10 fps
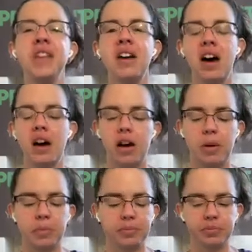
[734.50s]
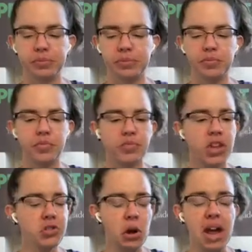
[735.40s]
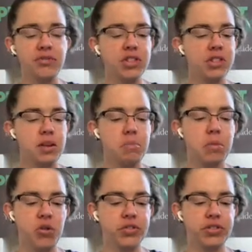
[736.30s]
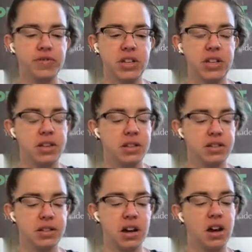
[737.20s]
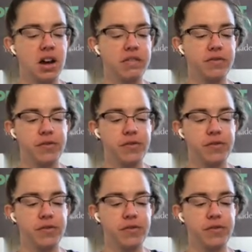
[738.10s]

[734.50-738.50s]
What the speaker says: Though I have to say most of these I've